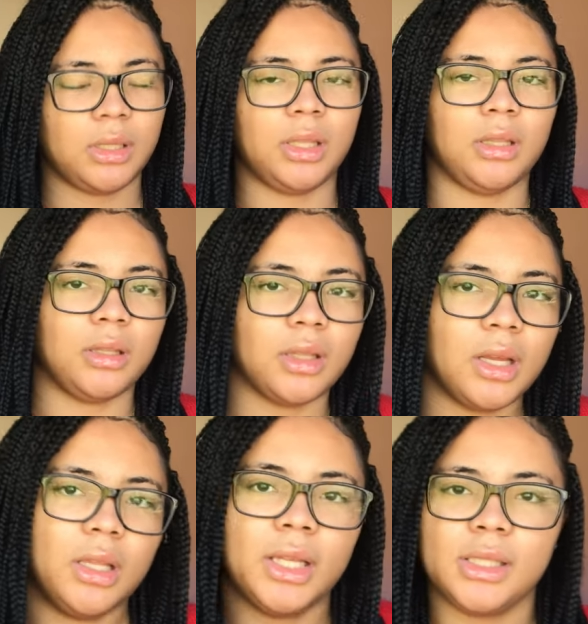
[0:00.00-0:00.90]
And
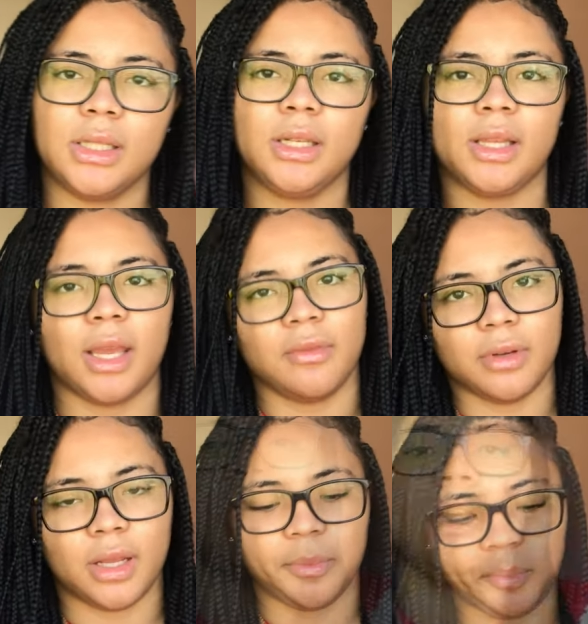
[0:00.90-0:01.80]
I like to look at that every
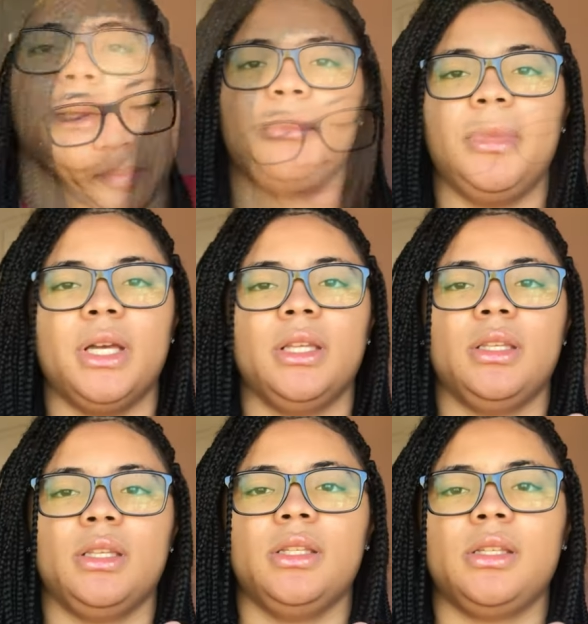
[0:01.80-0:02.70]
day. But
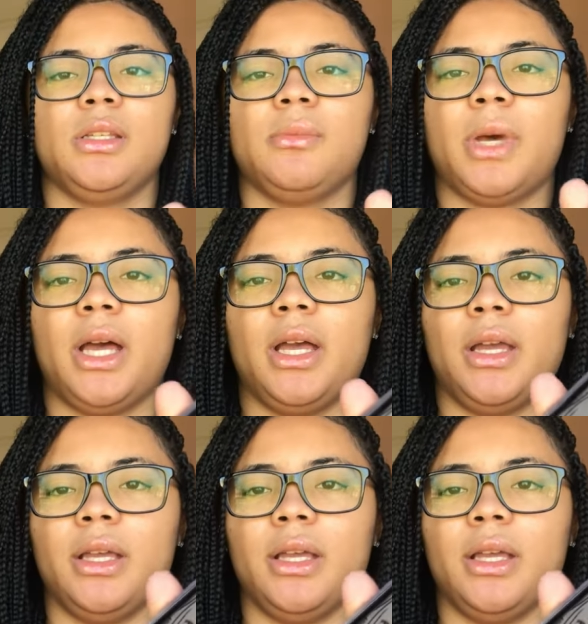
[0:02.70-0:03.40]
this is my